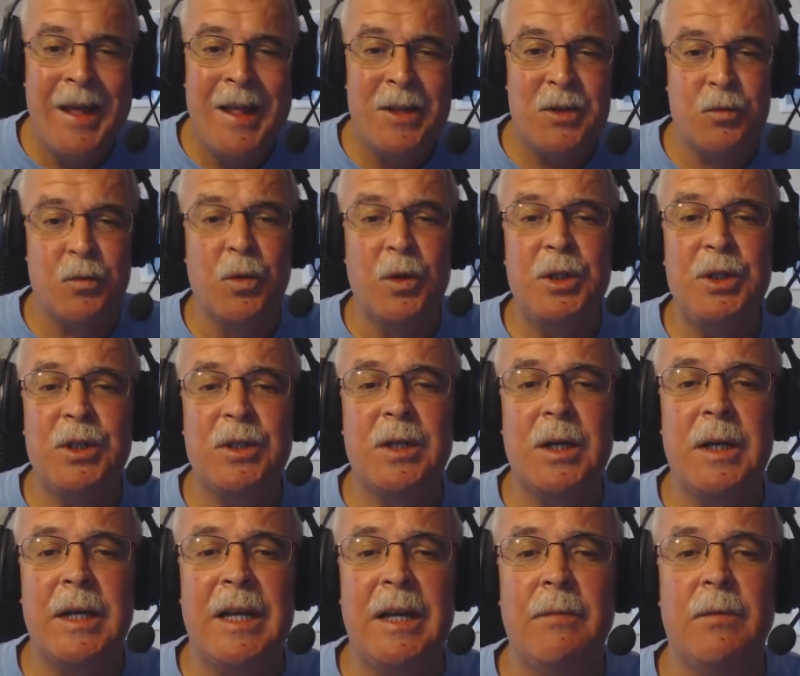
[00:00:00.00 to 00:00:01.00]
It's really just
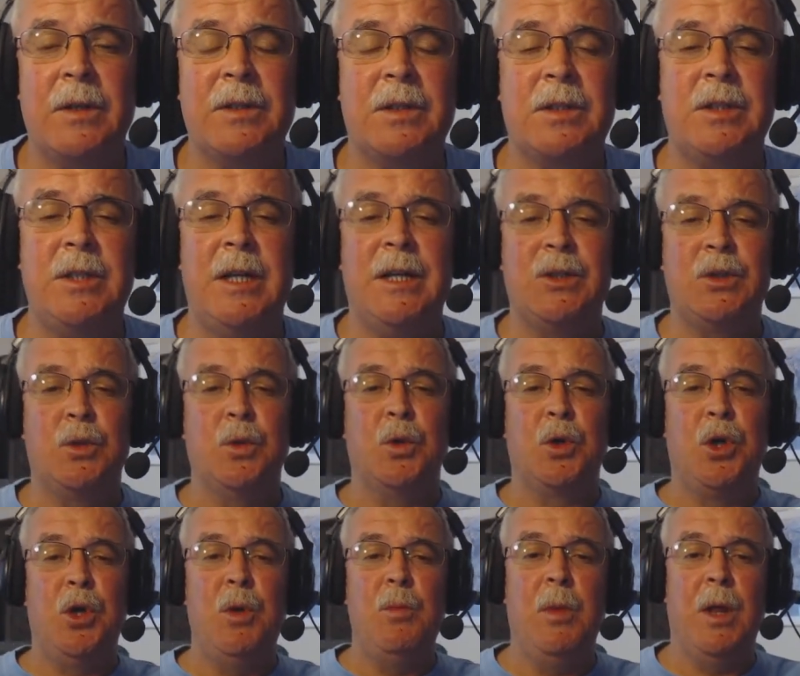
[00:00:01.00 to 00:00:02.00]
going to give us a chance to
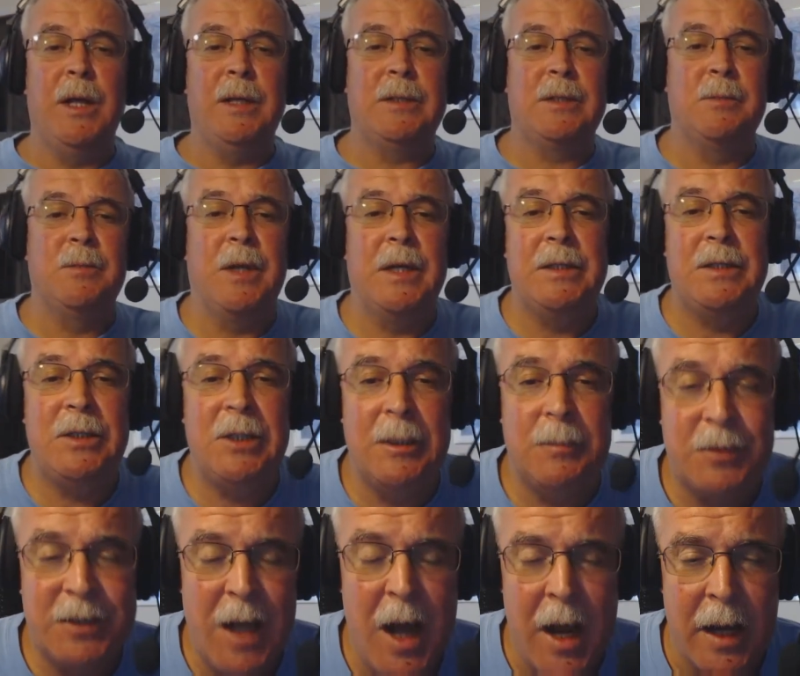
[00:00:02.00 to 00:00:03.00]
accumulate some nice
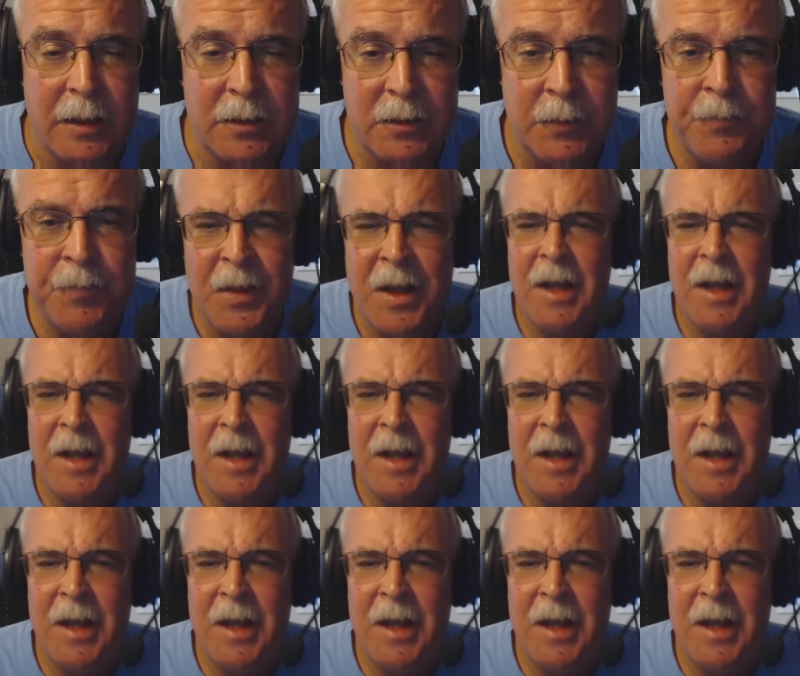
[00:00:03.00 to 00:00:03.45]
cheap stocks.